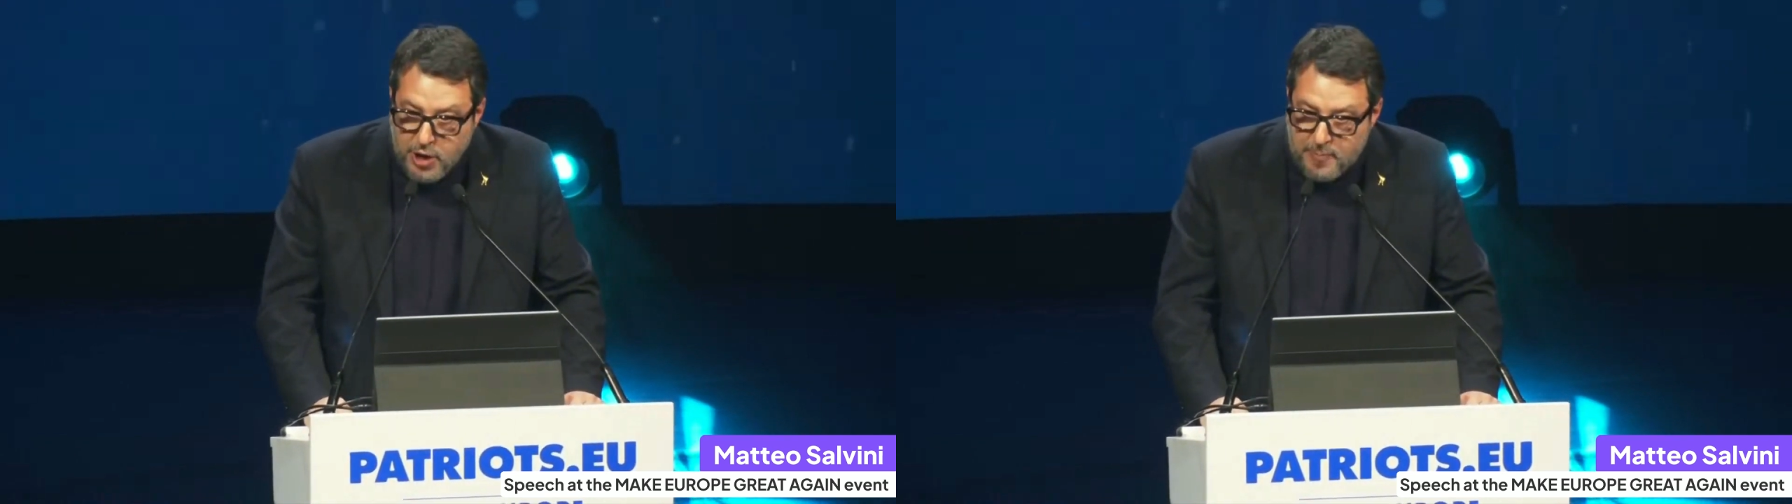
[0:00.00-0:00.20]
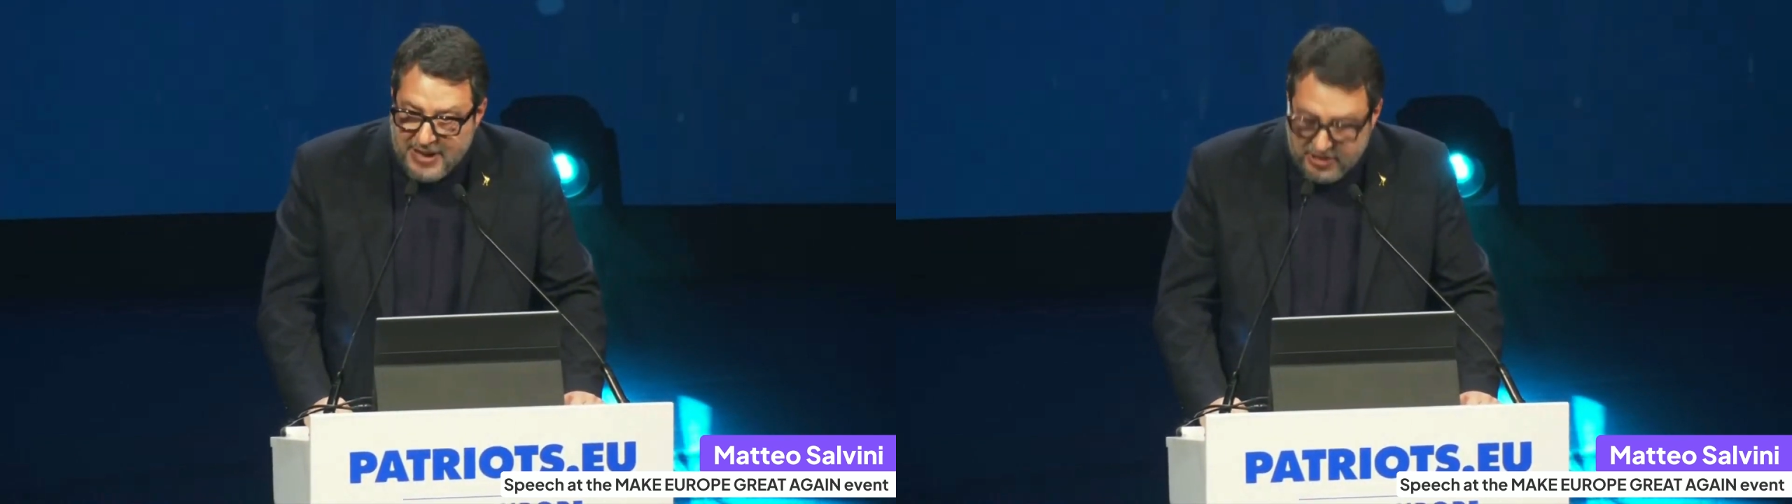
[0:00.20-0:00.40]

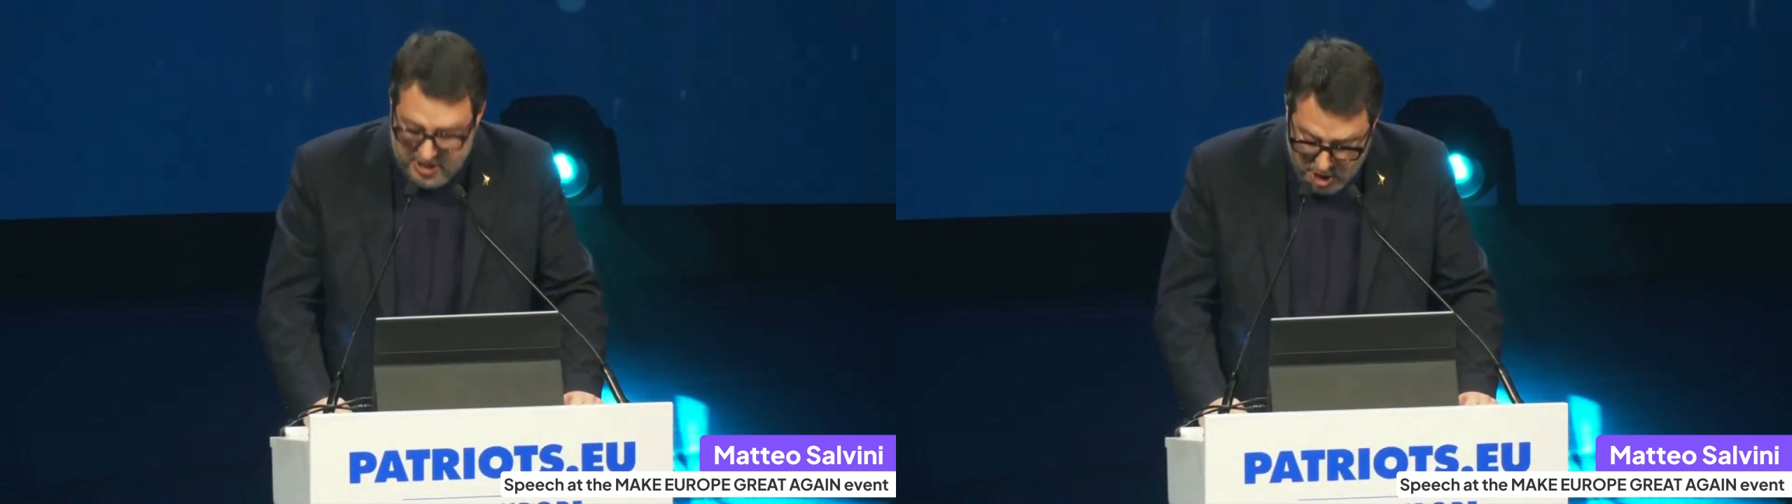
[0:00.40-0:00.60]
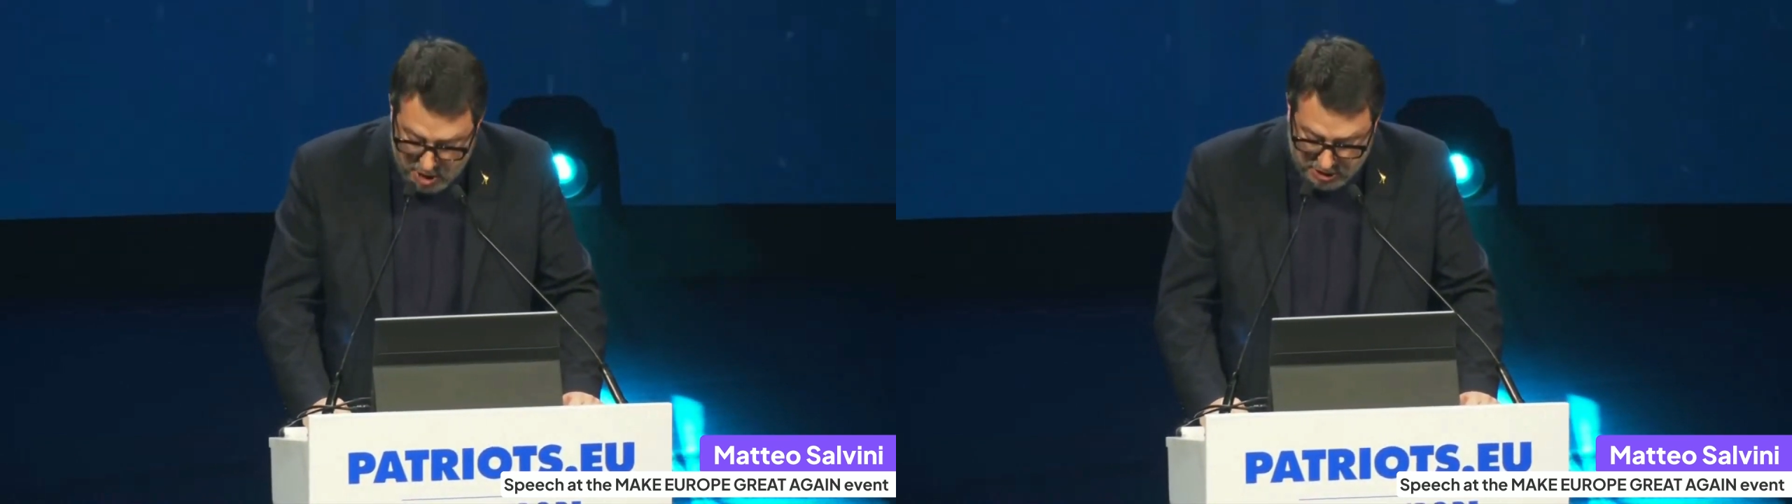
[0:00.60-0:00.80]

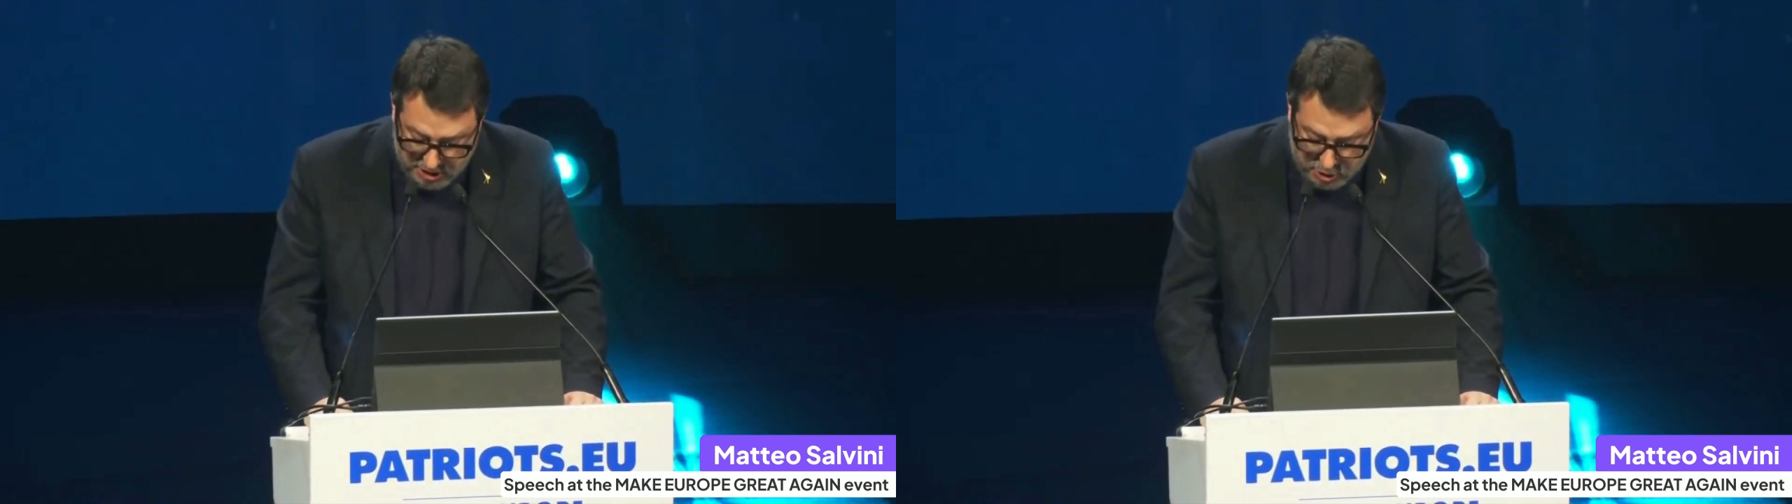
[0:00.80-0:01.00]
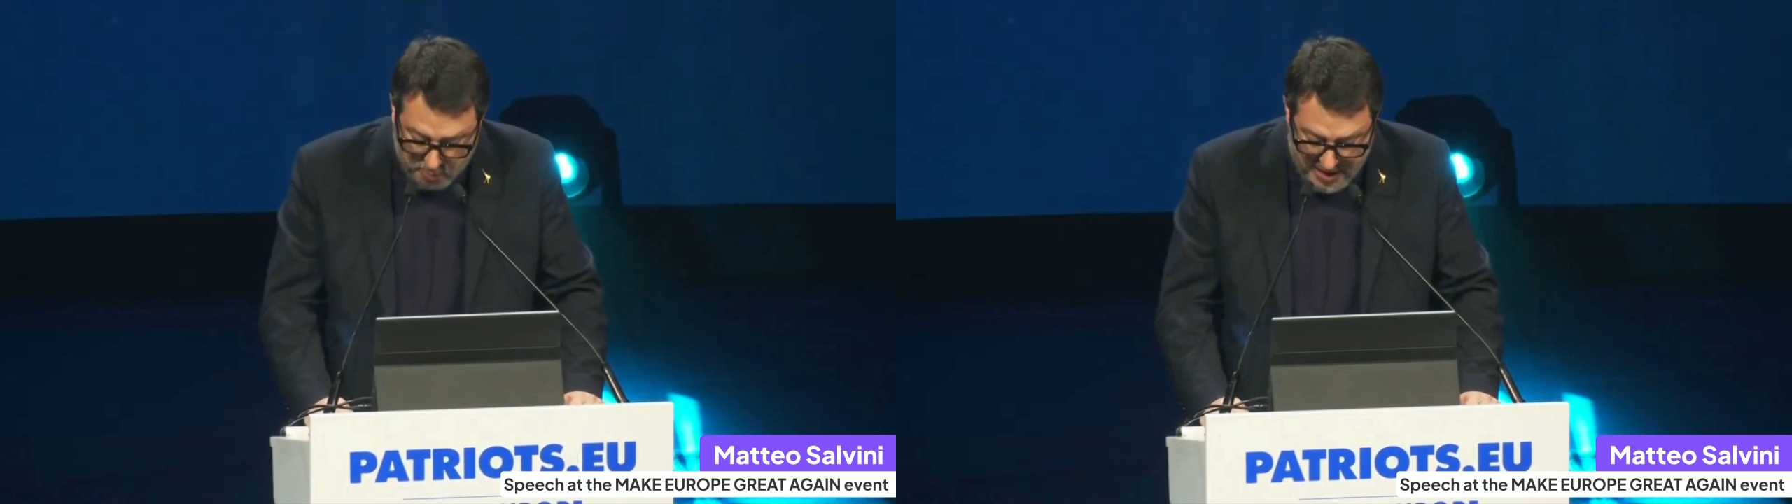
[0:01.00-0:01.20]
Patriots,
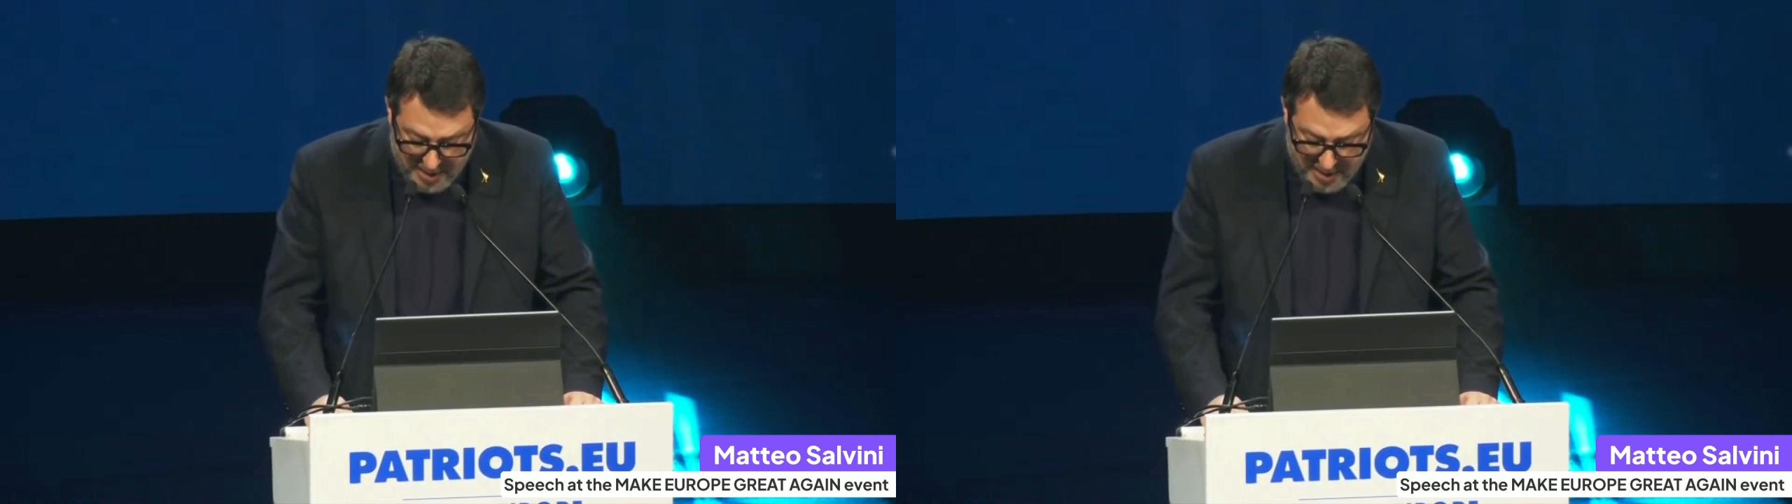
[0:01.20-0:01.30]
we must